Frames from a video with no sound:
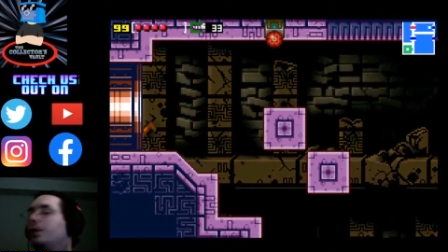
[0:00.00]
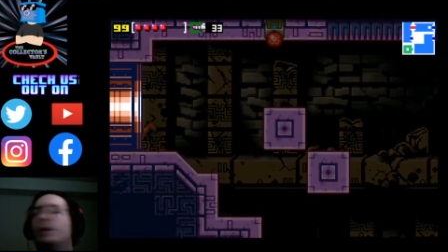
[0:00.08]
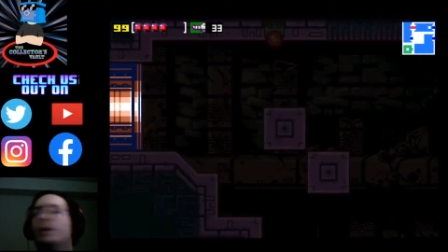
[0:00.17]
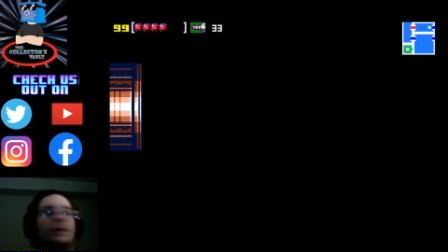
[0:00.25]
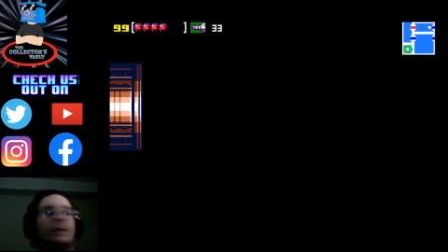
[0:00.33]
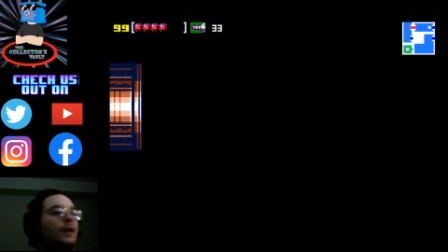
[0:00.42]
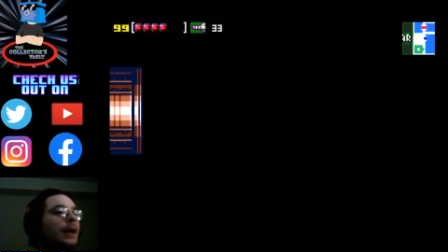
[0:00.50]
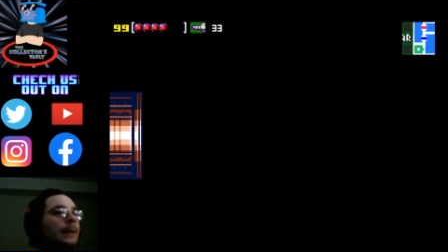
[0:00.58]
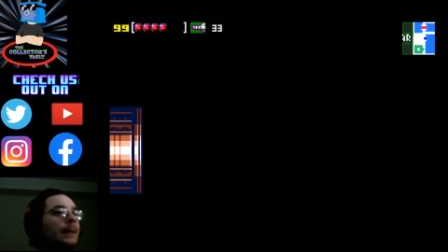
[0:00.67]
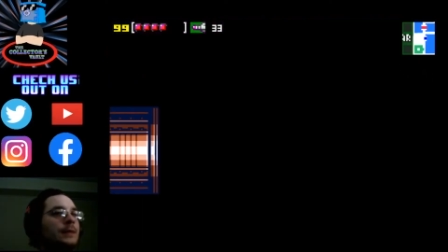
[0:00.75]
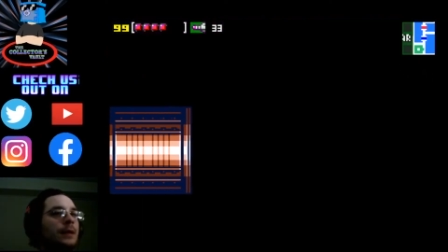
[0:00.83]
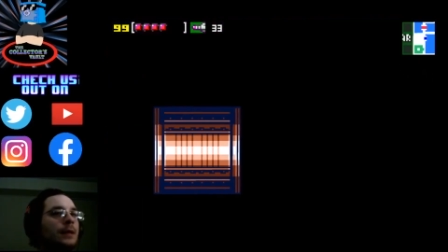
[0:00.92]
on
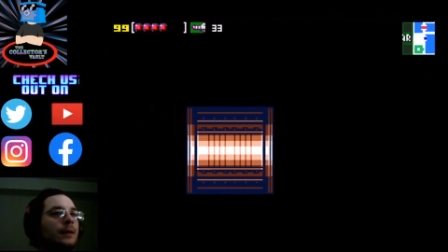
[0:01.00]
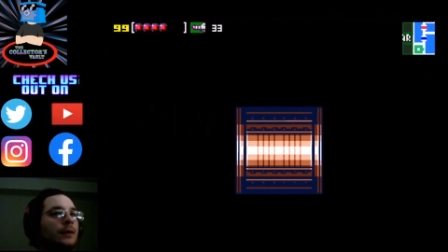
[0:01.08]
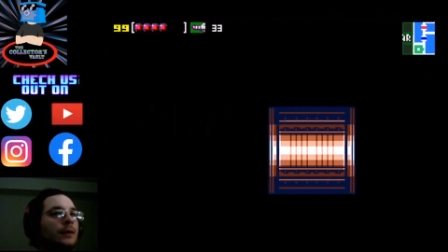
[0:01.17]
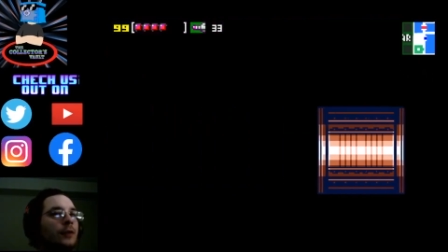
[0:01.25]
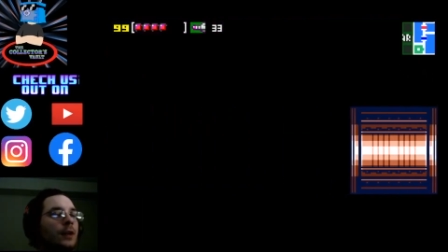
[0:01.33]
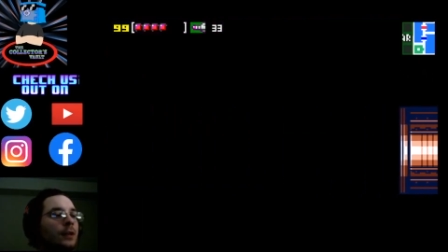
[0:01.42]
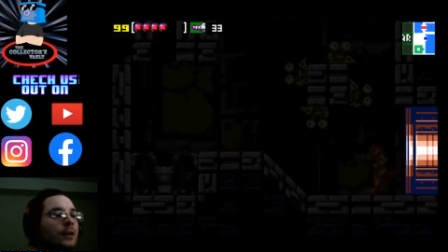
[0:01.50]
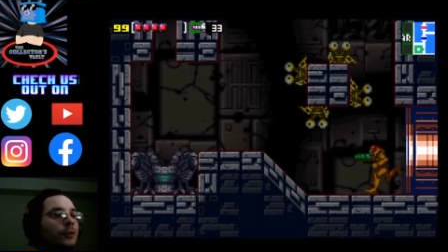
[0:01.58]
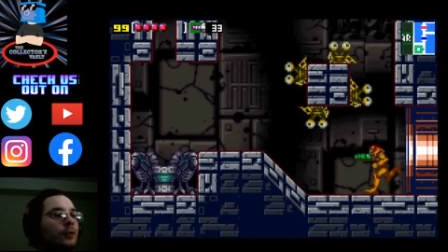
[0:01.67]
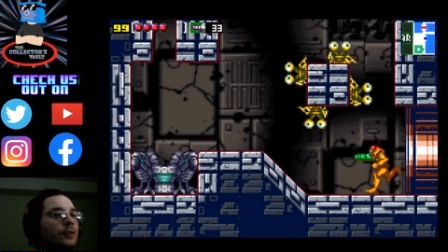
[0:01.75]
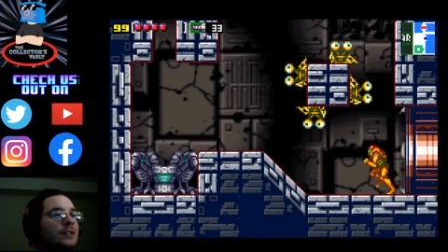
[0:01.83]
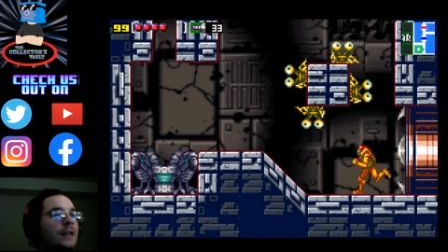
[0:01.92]
time, so I'm going to try to get
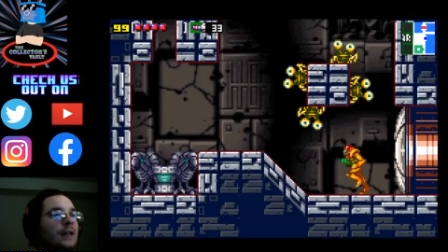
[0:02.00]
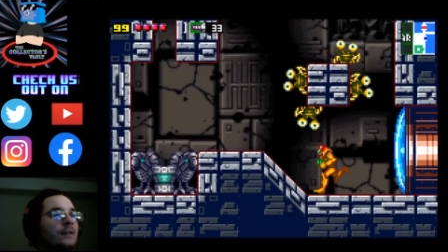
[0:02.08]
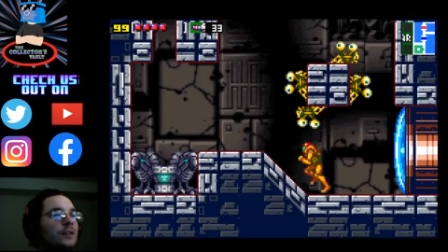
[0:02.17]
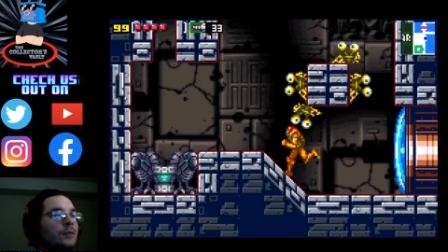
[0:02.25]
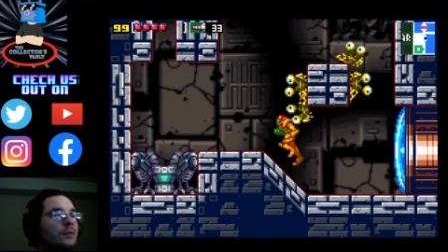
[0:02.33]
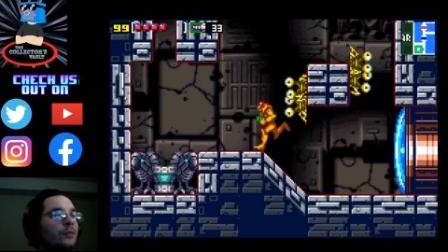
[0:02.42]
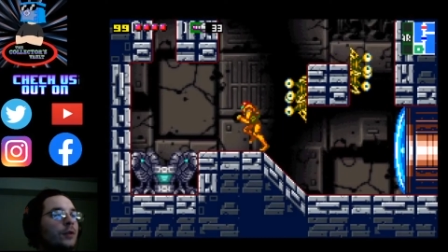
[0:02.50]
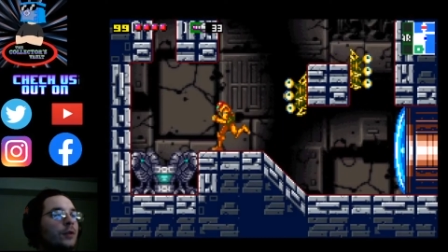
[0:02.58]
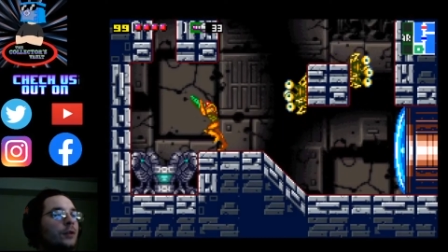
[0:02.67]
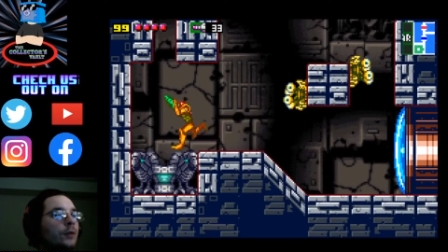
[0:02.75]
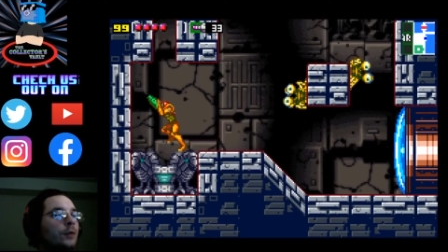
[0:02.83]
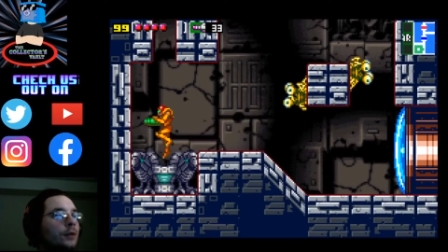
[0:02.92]
to a save station pretty
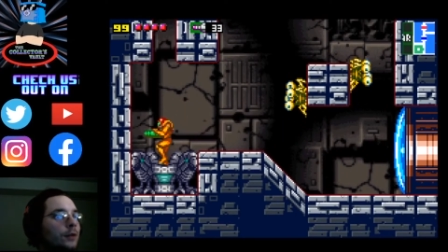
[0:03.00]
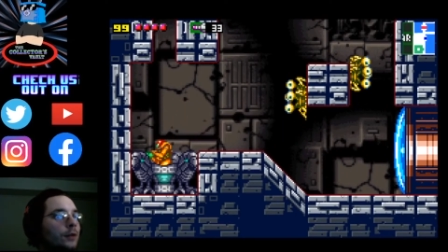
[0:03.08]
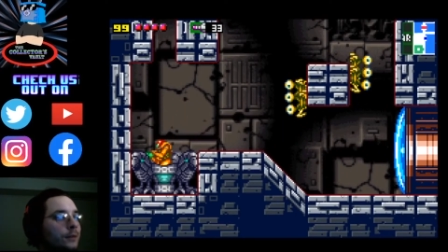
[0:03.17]
quickly.